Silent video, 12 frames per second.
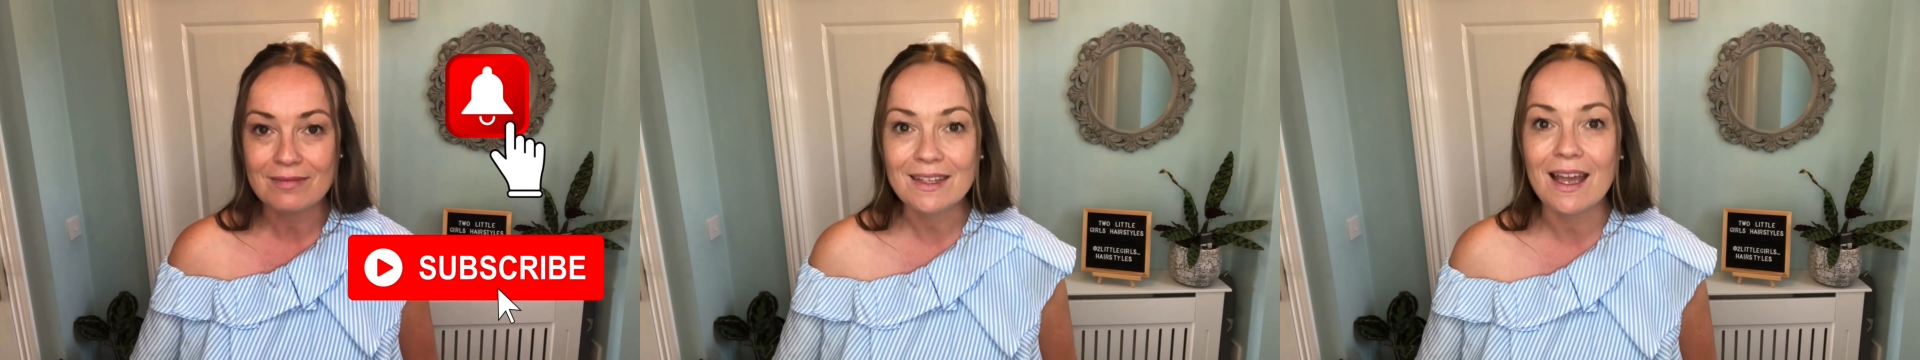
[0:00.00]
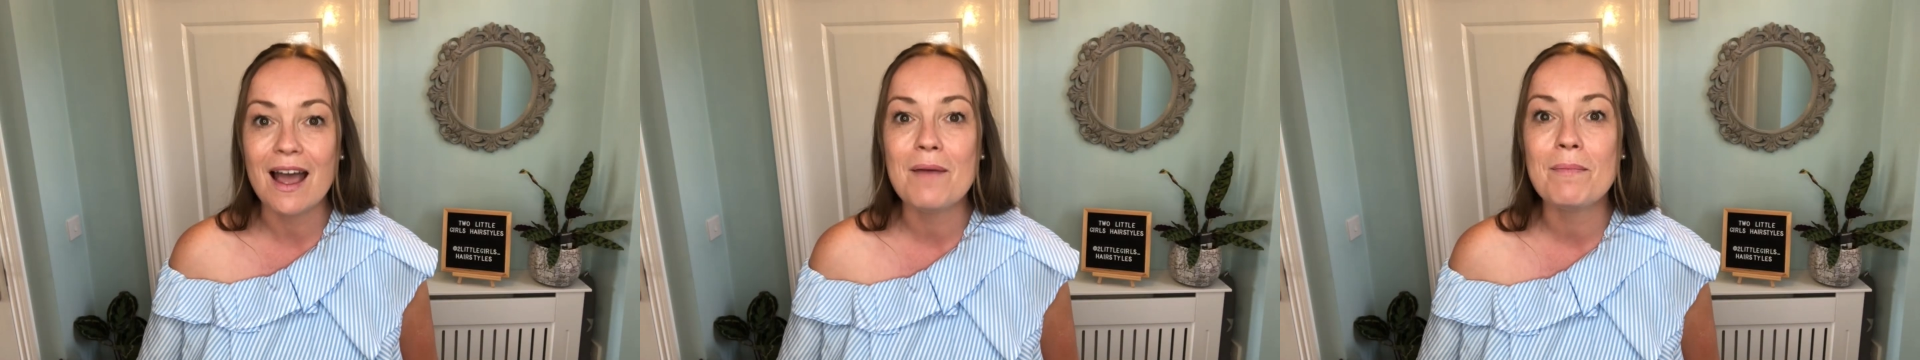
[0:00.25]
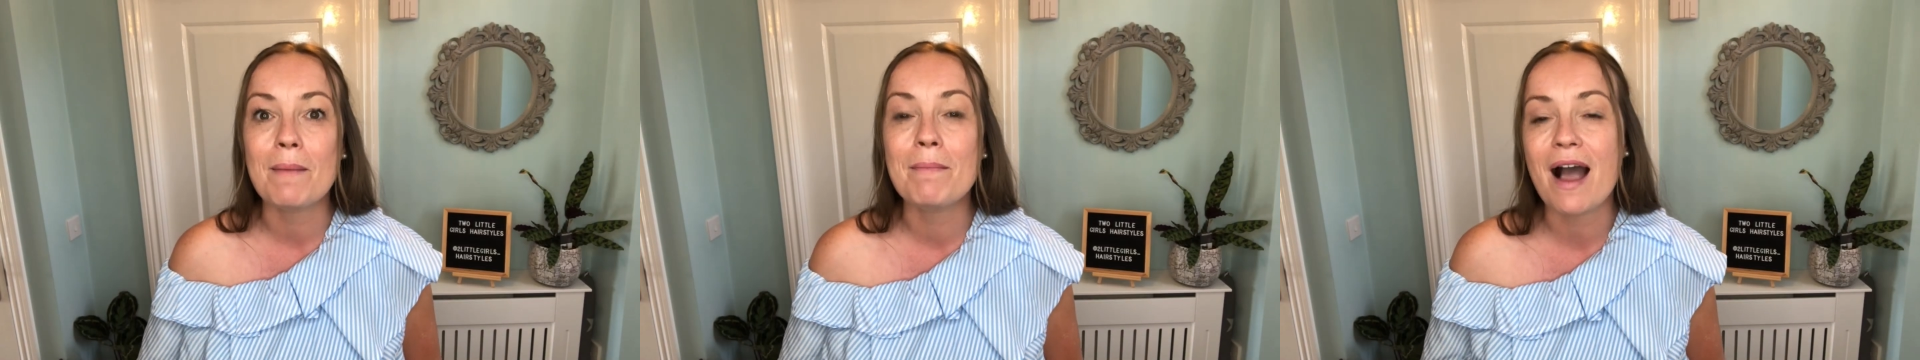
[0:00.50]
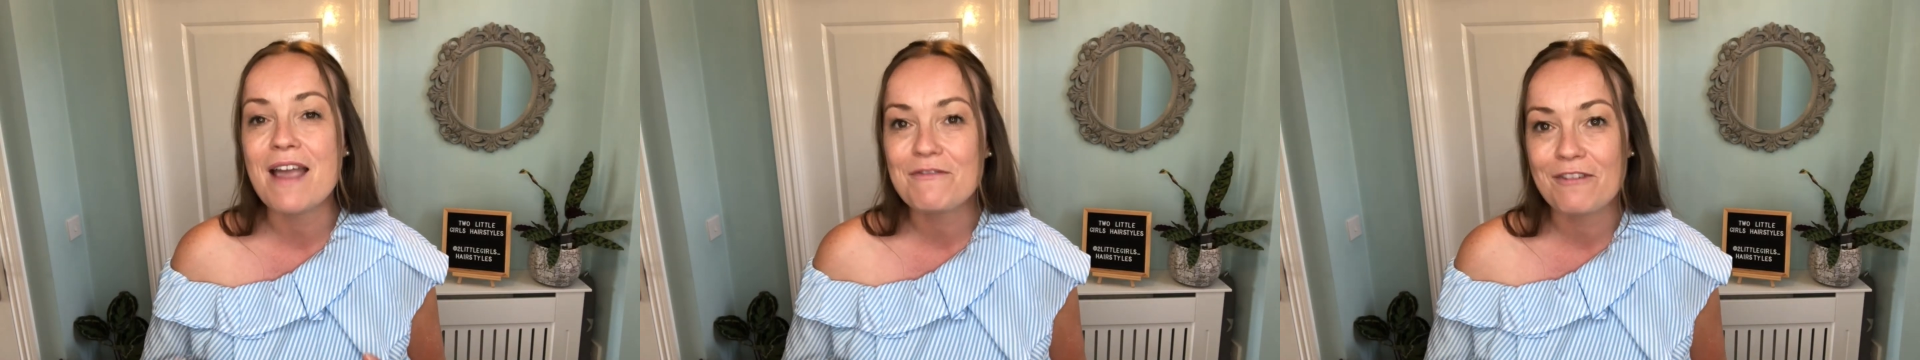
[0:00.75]

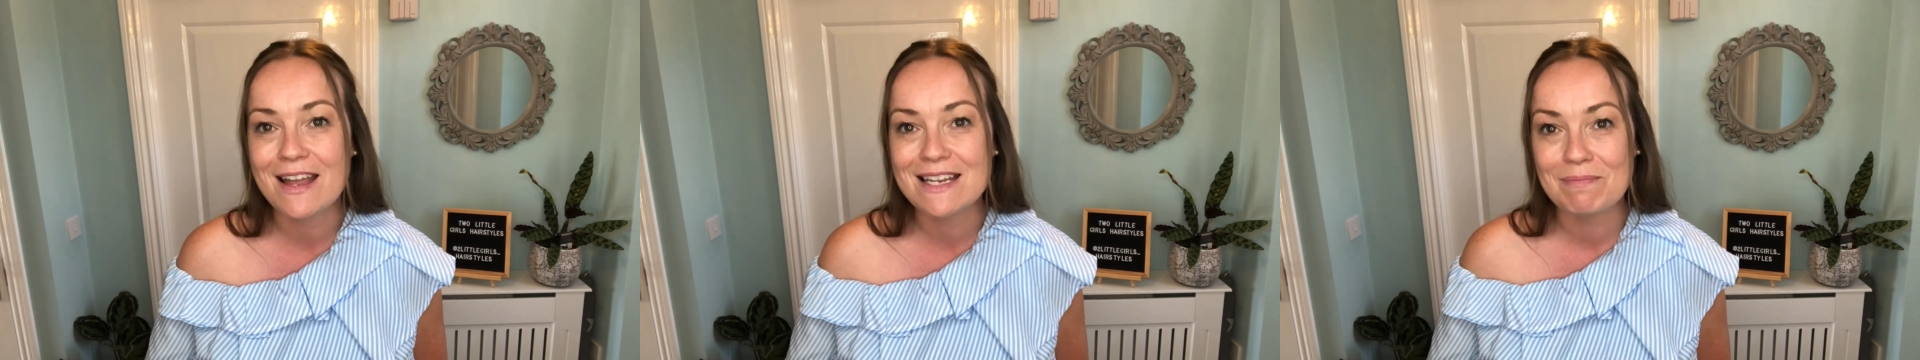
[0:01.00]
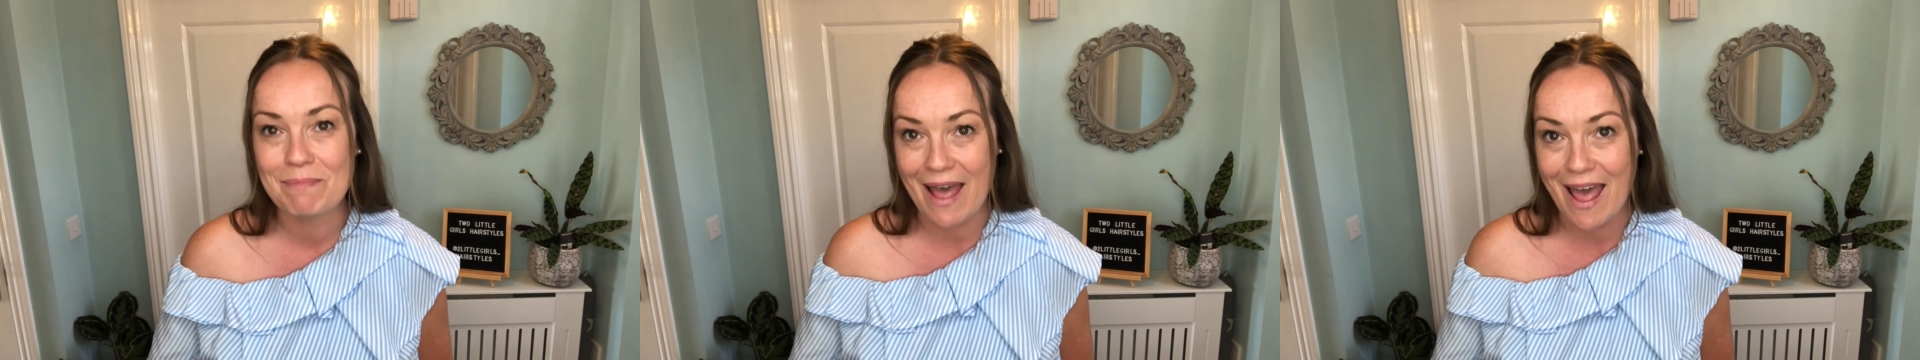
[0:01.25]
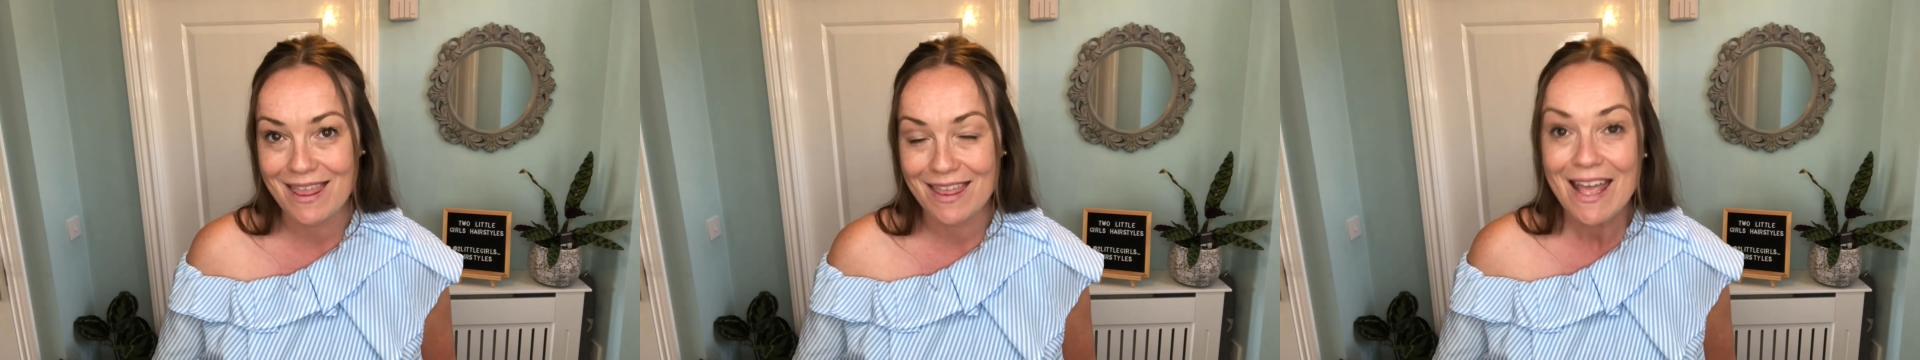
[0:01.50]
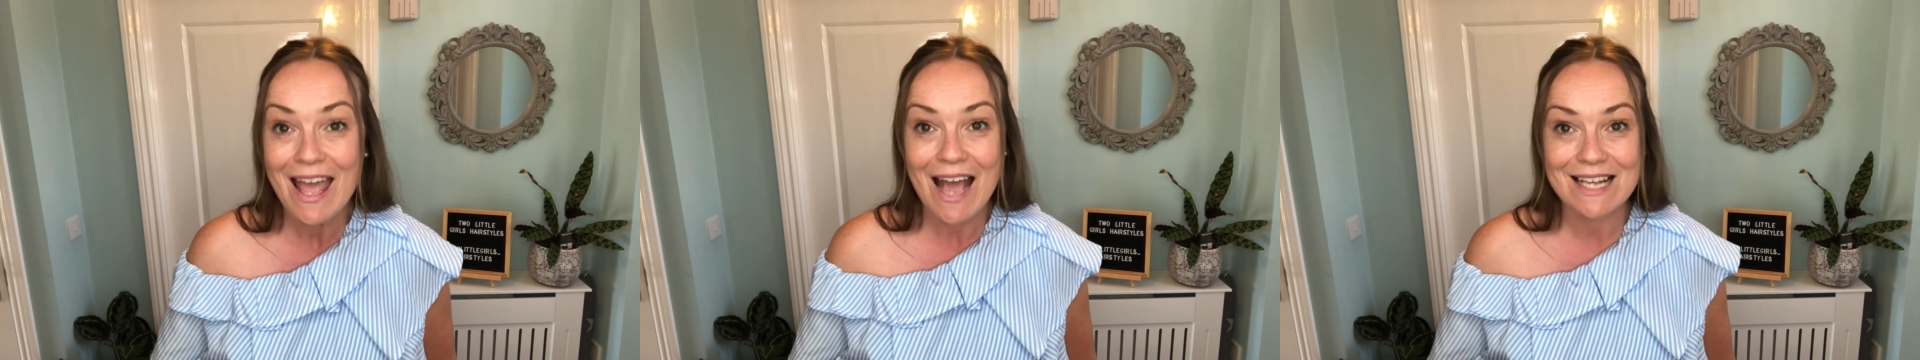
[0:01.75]
My friend Beth
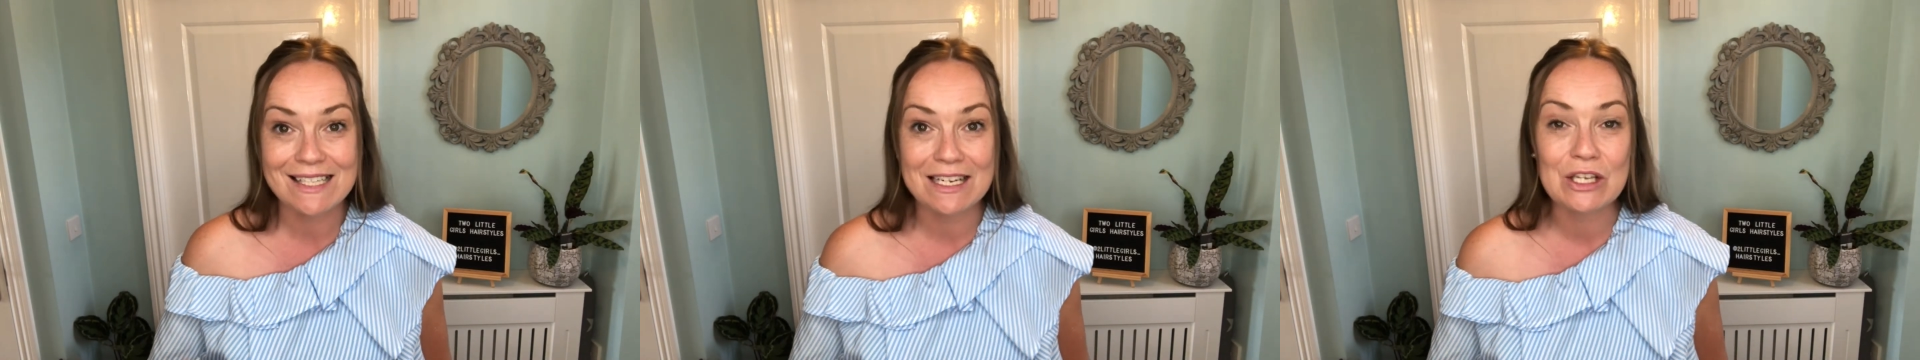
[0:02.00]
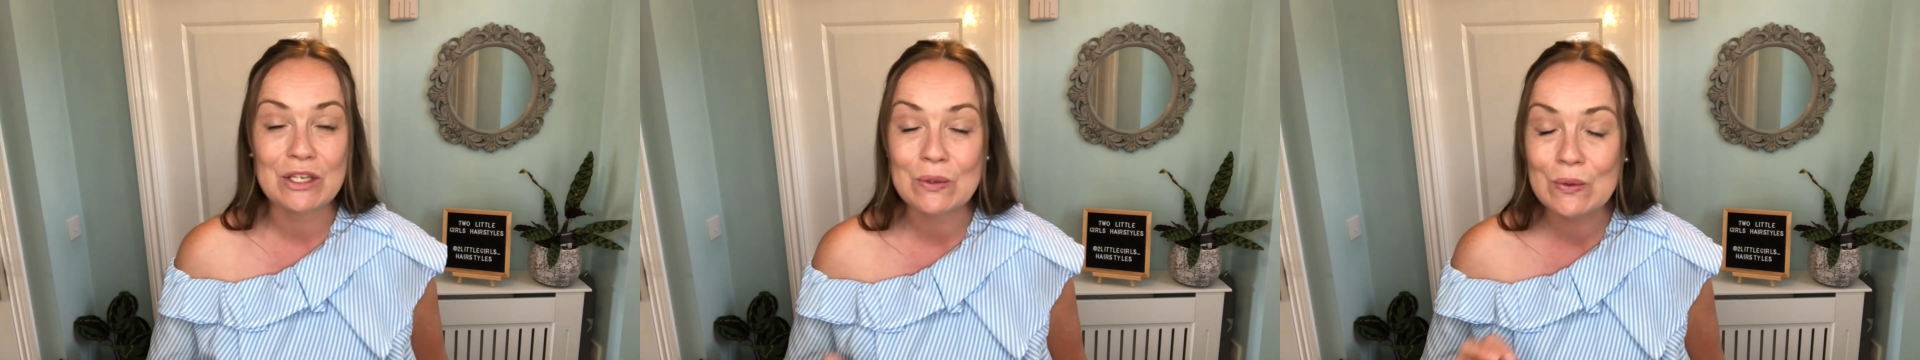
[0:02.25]
has done a